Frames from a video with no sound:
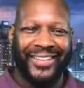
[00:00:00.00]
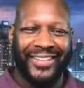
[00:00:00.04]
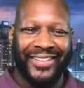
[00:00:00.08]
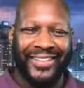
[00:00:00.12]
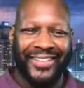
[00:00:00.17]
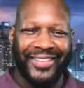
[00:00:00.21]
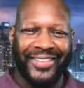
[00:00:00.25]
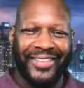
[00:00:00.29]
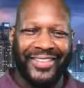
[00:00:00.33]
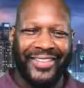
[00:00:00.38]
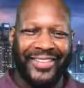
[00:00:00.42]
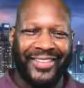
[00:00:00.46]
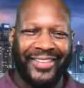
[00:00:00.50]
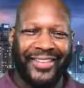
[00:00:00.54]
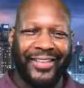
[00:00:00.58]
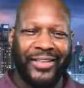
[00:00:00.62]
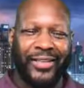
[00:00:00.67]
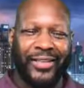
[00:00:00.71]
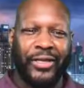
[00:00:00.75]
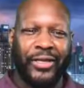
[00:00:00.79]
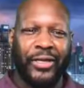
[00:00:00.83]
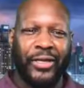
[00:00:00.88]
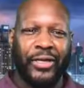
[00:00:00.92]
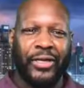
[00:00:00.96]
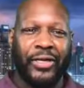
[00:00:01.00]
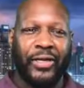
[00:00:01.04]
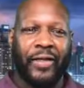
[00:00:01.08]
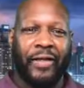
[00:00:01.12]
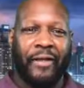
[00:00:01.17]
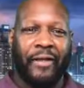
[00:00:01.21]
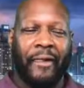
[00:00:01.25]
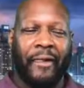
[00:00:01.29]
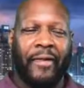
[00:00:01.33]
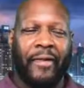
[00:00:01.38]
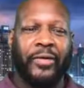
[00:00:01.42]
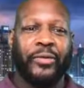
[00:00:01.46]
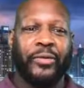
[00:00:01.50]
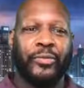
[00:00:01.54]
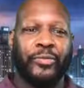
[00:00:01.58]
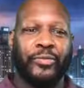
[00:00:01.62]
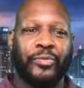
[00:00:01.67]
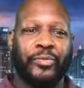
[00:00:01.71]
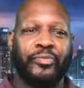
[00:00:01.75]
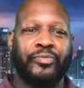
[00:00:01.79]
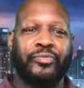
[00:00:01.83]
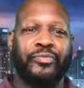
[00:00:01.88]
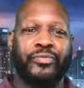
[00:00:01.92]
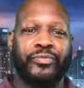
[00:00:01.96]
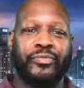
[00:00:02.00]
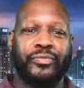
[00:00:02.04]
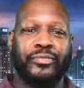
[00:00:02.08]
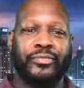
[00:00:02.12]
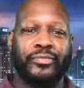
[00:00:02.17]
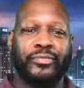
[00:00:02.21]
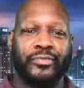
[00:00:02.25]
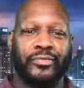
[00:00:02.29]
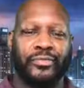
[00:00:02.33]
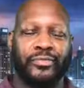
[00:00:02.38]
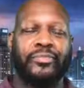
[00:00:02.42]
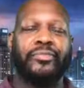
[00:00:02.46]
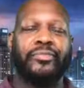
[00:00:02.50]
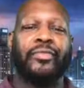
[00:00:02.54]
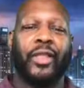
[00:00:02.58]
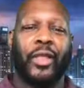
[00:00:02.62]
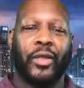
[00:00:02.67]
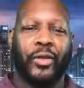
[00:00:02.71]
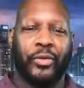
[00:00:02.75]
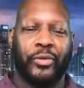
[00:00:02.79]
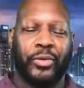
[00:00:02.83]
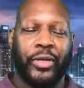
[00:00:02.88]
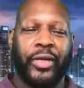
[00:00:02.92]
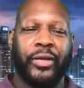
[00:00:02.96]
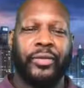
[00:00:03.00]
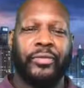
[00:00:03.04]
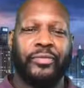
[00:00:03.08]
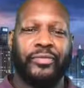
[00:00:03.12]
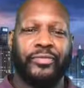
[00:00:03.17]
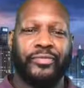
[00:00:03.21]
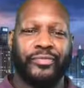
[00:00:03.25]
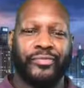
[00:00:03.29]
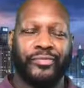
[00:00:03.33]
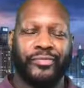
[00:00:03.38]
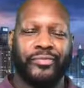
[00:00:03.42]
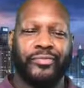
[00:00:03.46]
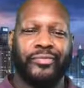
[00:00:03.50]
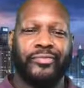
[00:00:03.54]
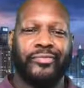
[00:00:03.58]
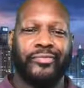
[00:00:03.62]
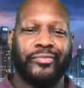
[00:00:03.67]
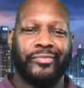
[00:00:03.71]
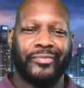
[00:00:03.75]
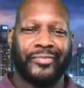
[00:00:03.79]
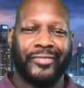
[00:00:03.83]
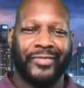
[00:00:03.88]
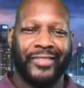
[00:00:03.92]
I think last week. I never had one until now. And I didn't